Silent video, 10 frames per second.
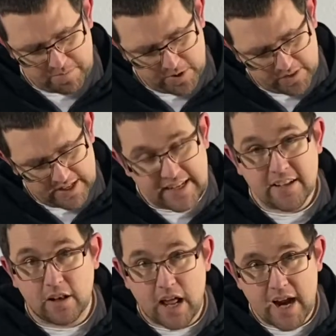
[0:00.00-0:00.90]
but the
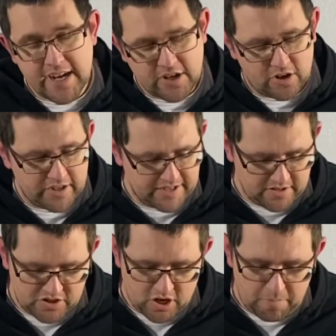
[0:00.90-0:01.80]
little icon in the
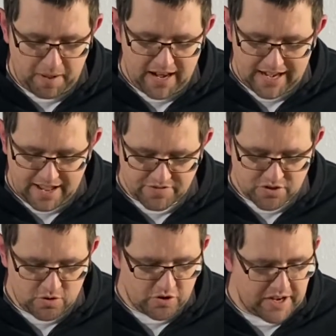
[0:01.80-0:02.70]
top left
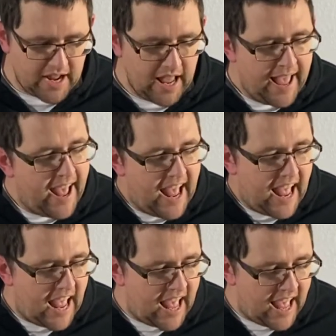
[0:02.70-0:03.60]
corner,
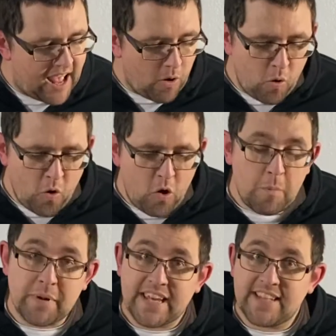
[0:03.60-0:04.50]

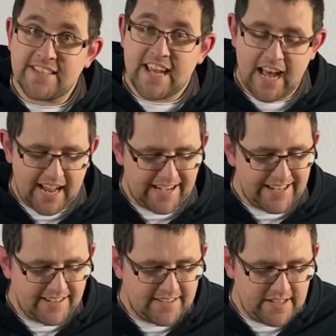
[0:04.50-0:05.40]
or be
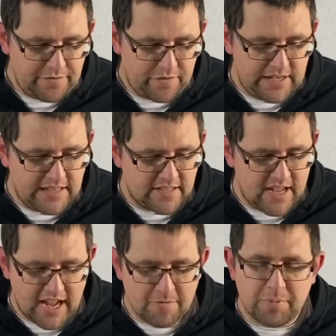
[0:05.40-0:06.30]
entirely different in
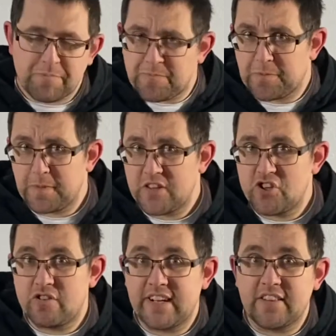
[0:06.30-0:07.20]
type.
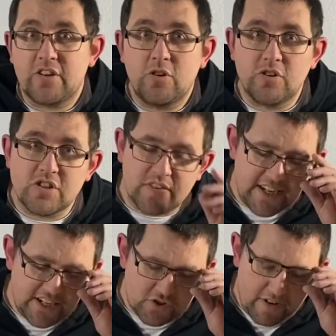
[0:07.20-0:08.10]
During the course of
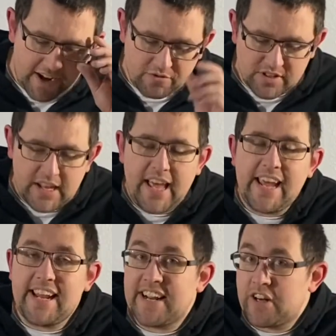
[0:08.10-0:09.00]
each round
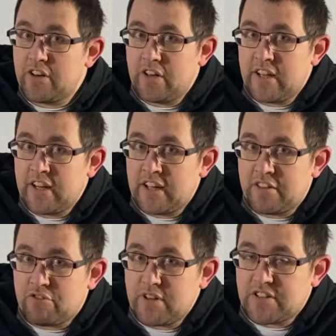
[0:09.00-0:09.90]
in a
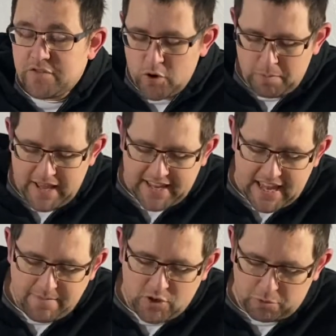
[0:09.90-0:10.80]
3 to 4 player
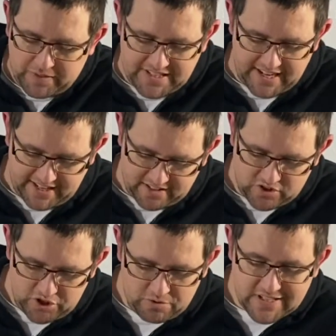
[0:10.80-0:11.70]
game, you'll be taking
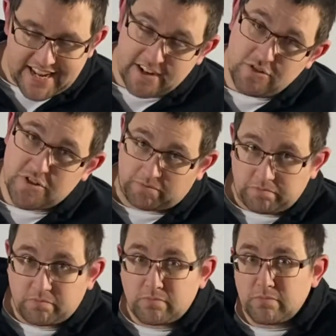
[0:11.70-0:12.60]
2 tiles,
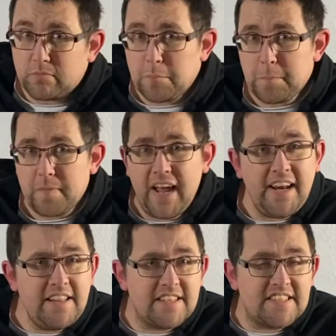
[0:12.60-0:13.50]

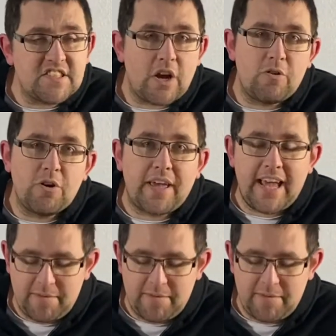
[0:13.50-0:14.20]
and in this solo game